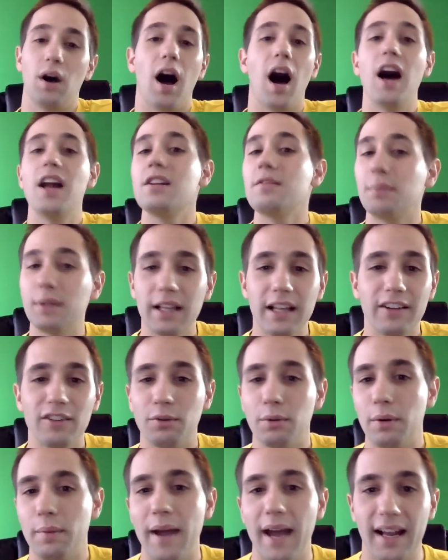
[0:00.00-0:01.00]

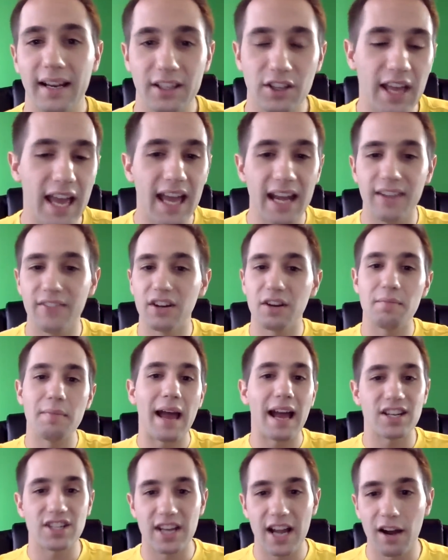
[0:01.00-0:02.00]
unbelievably bad. You can't even
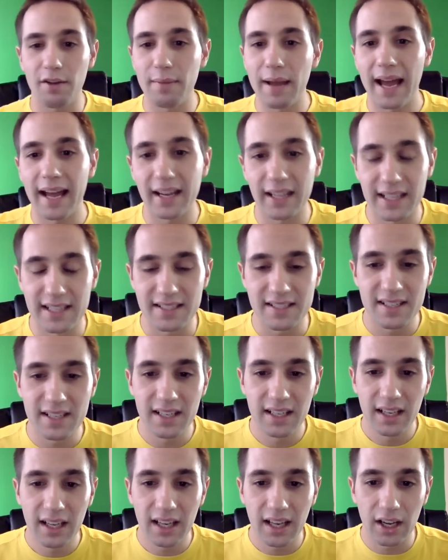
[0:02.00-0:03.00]
imagine how bad he is
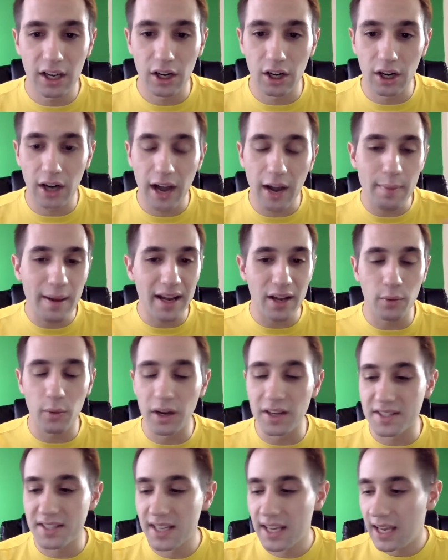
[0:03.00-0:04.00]
or how bad he
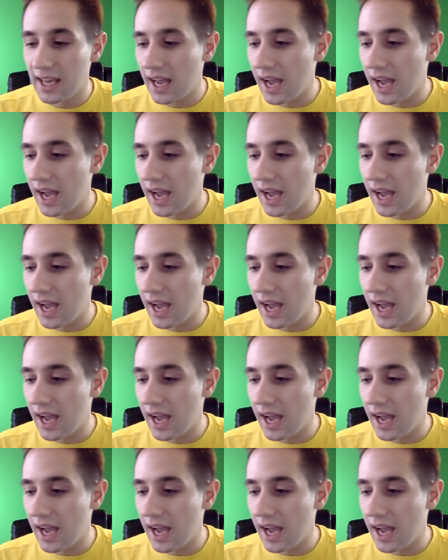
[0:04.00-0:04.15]
was.